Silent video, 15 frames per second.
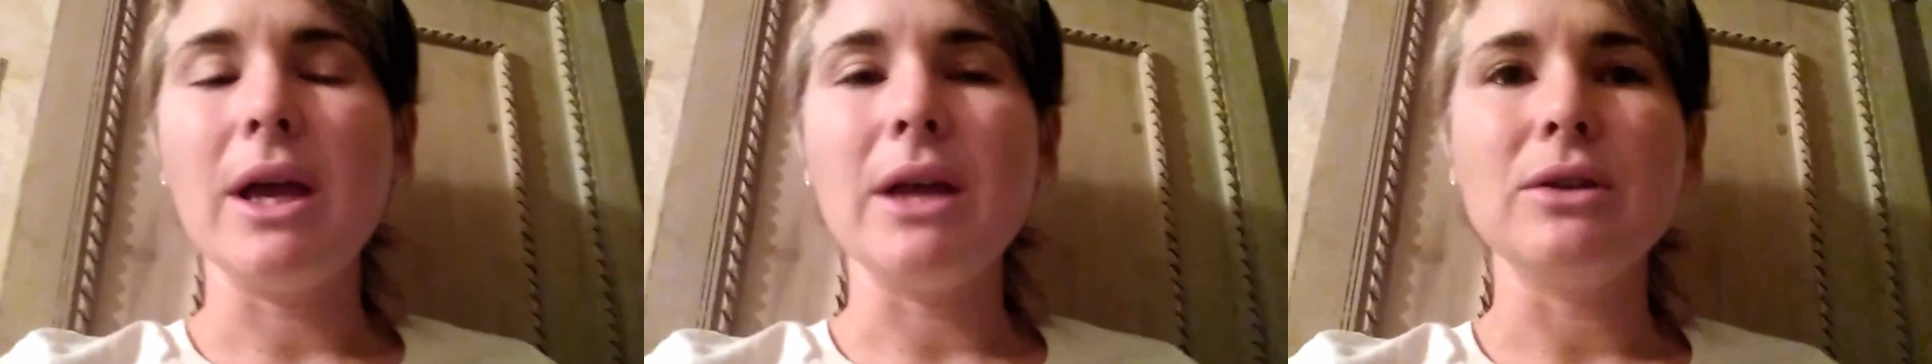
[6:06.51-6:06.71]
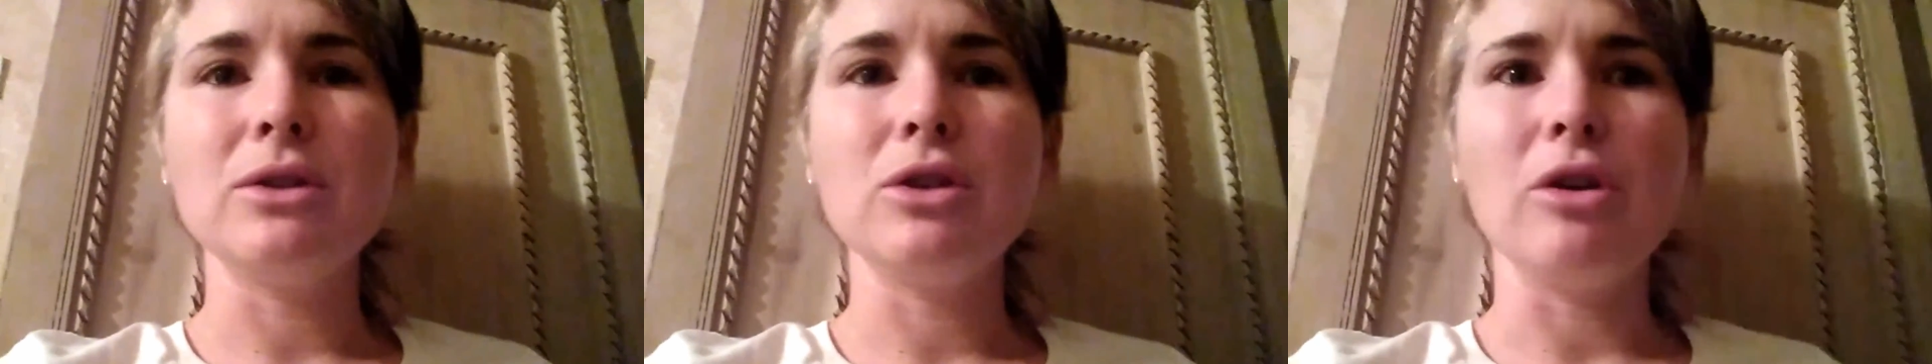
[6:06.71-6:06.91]

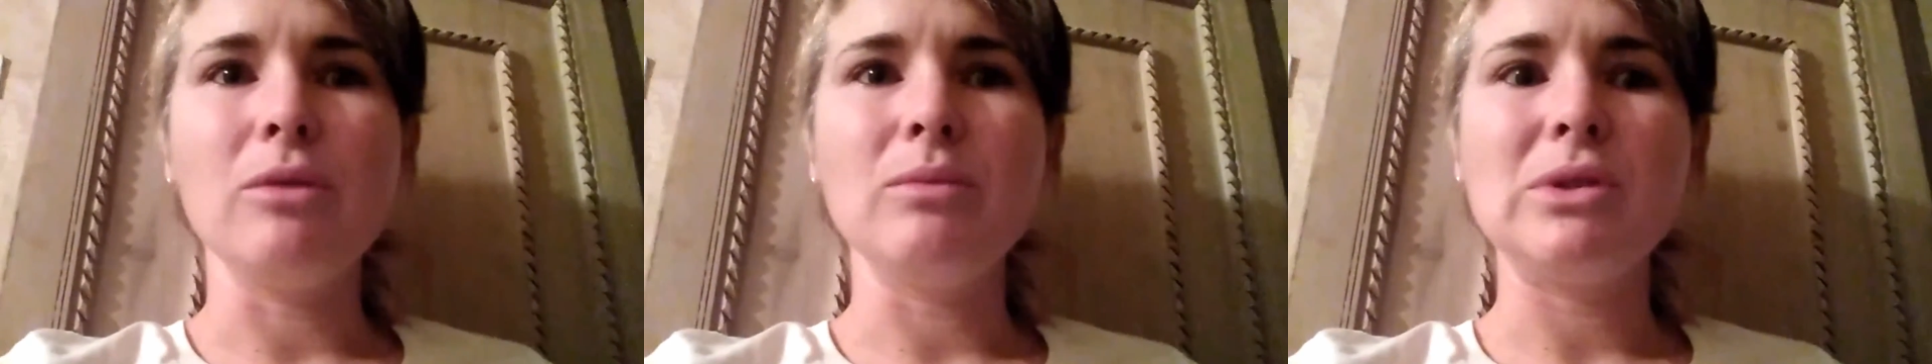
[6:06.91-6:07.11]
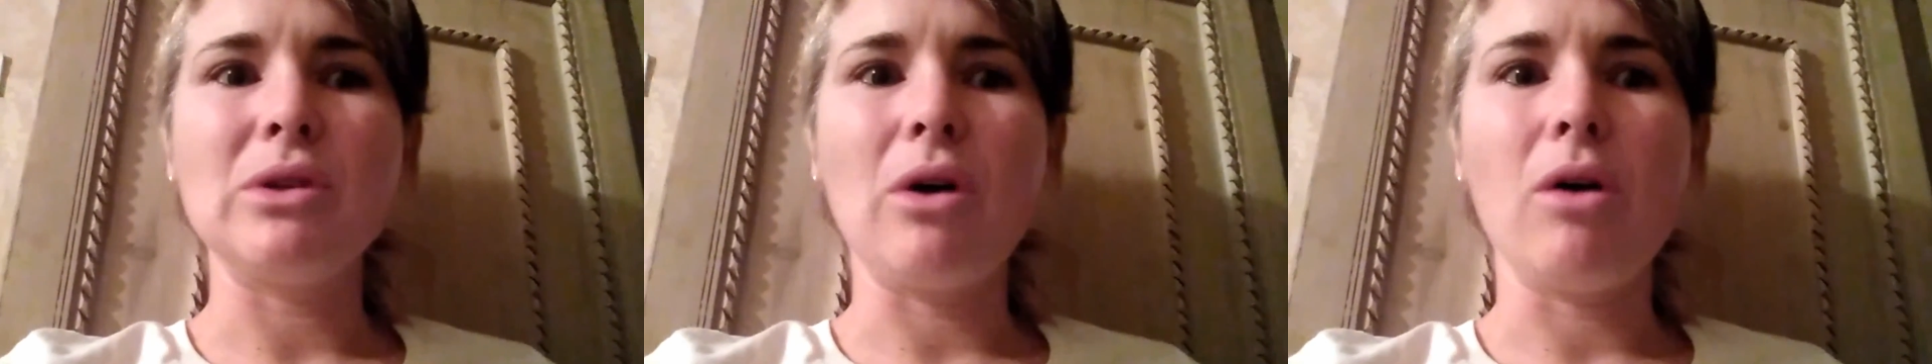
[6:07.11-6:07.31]
in
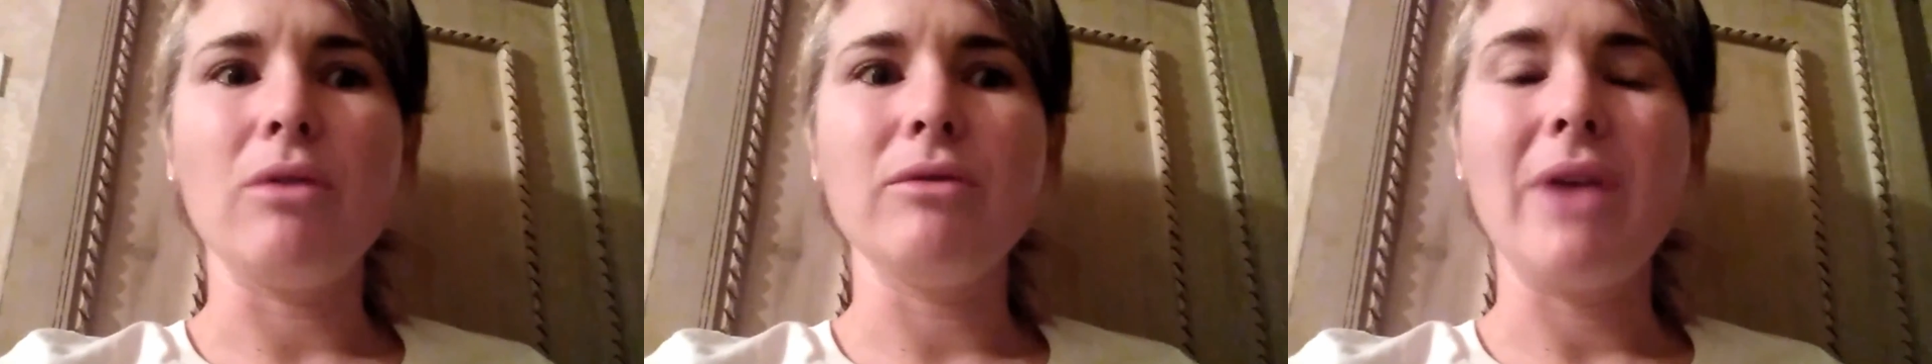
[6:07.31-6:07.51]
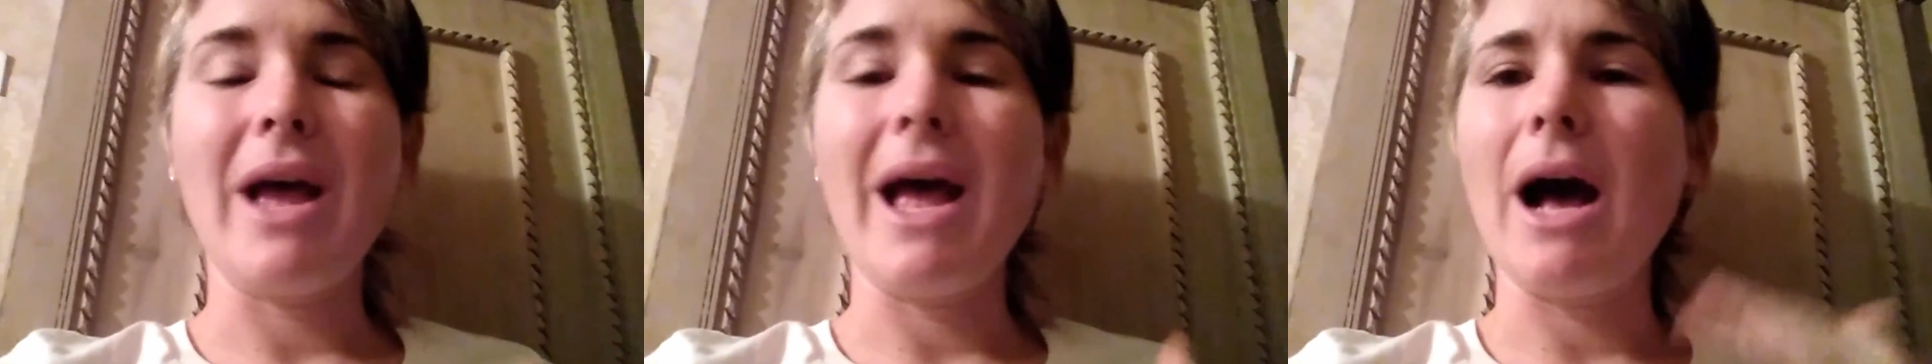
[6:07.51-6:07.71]
terms
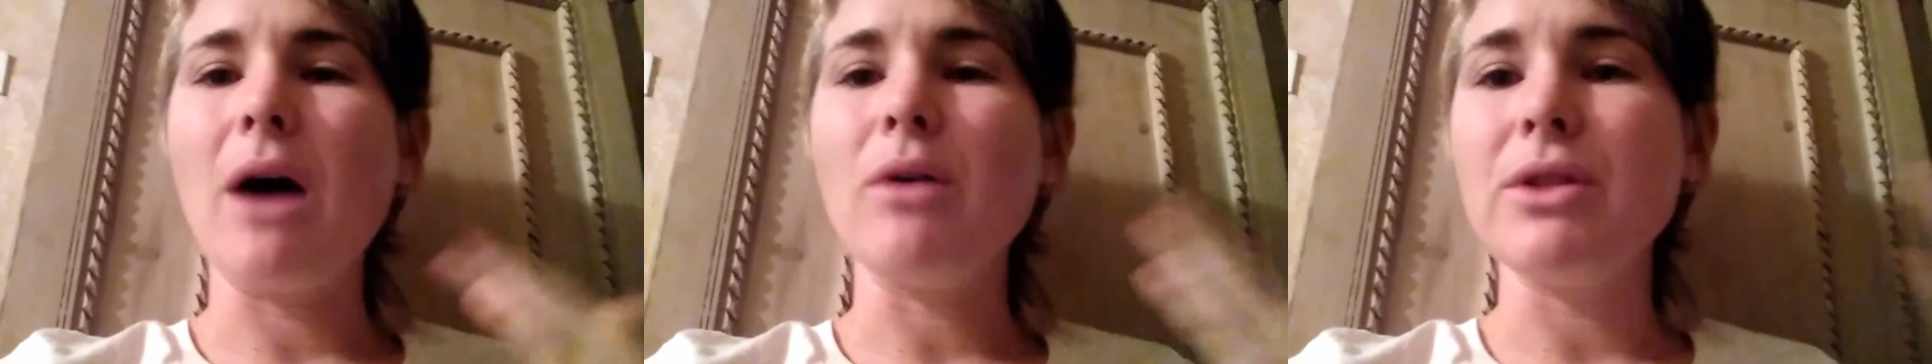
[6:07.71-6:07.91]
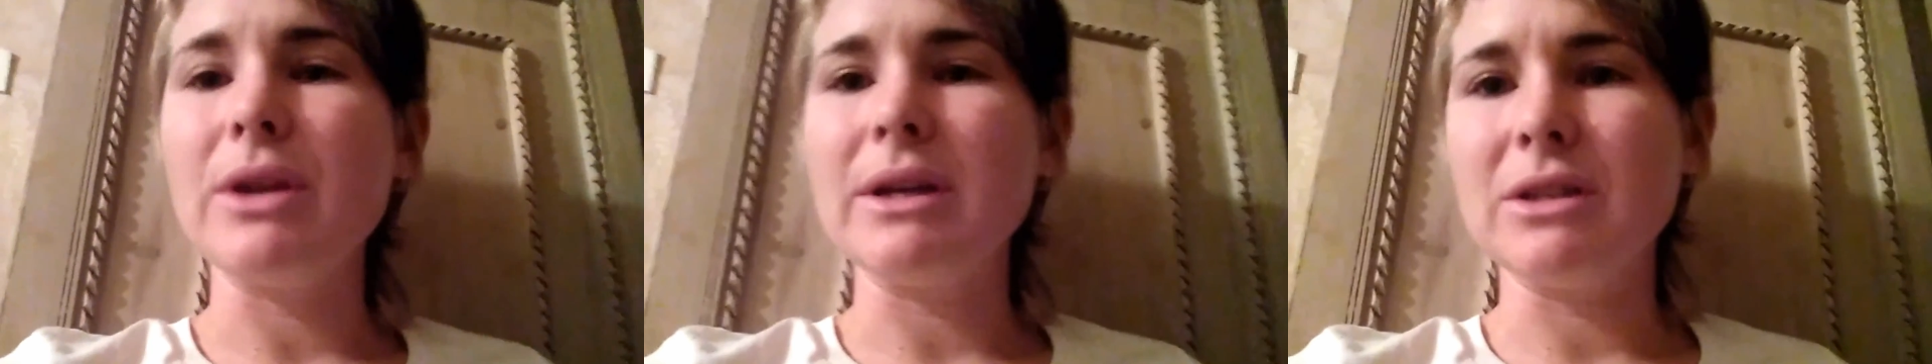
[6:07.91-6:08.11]
of
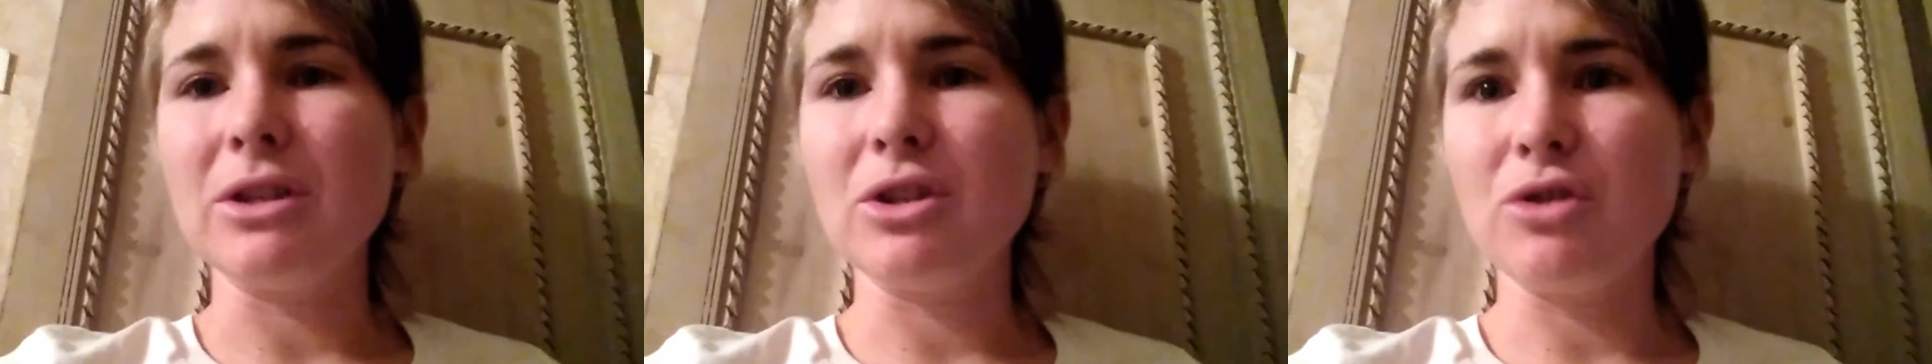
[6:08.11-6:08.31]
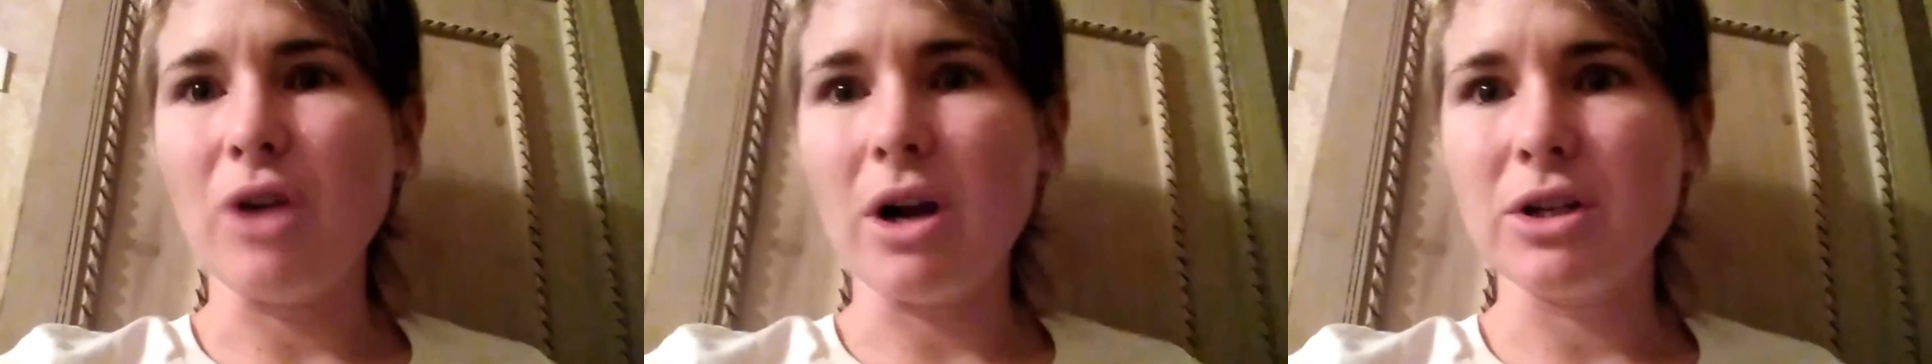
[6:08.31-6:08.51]
how things
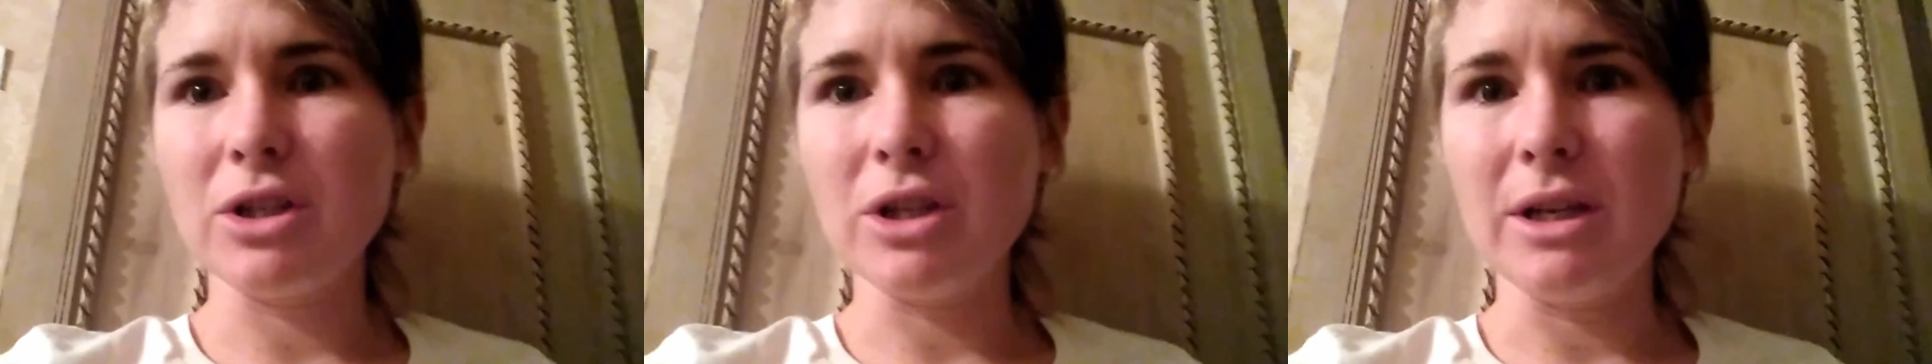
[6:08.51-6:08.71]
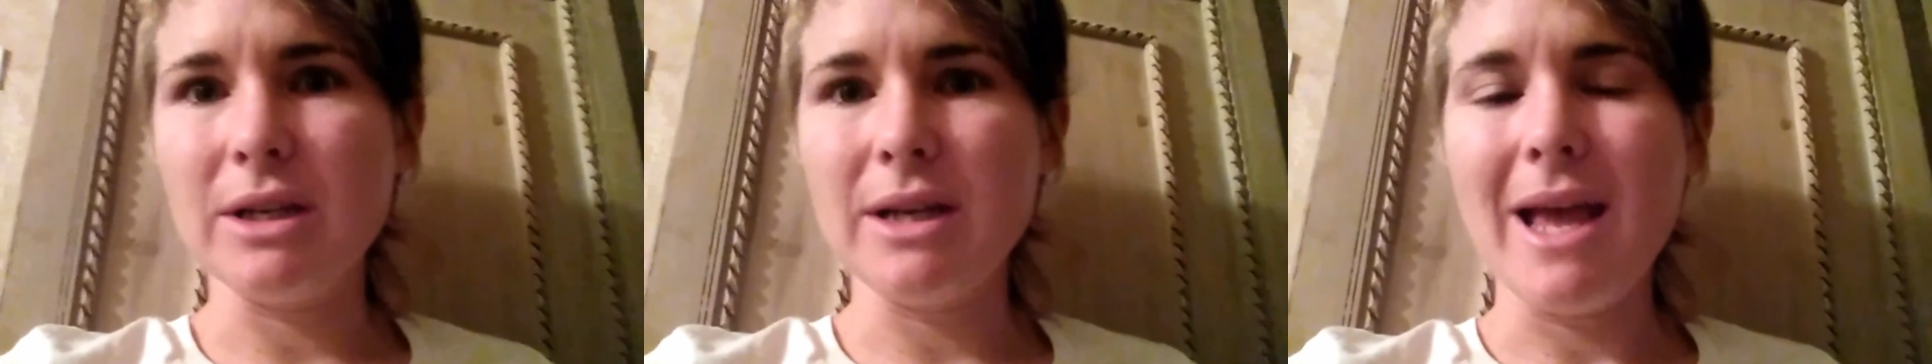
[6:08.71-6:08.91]
are
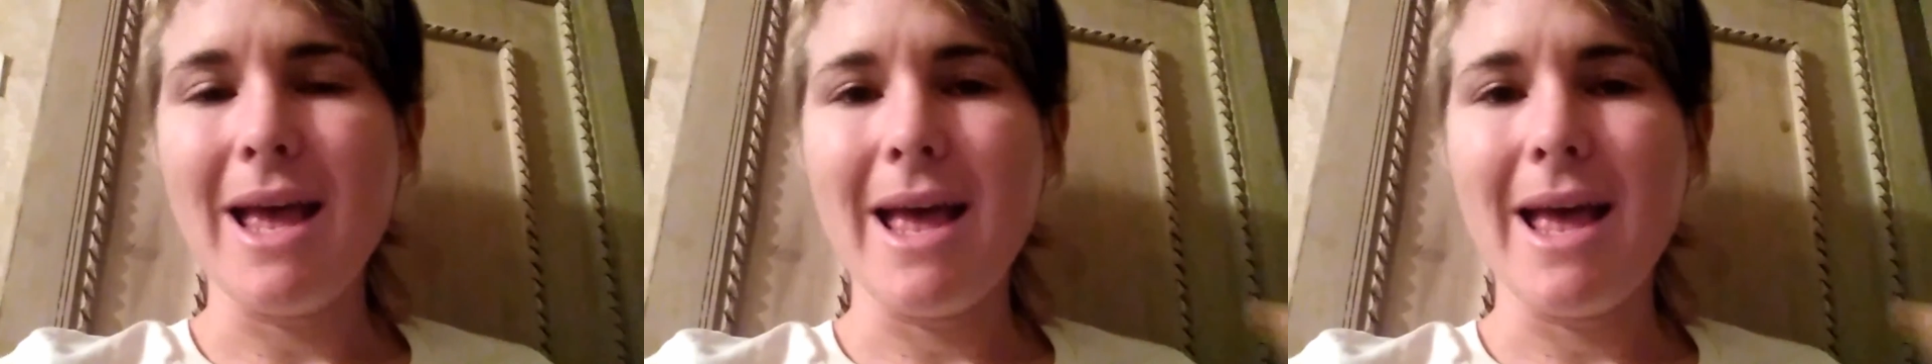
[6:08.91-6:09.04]
structured,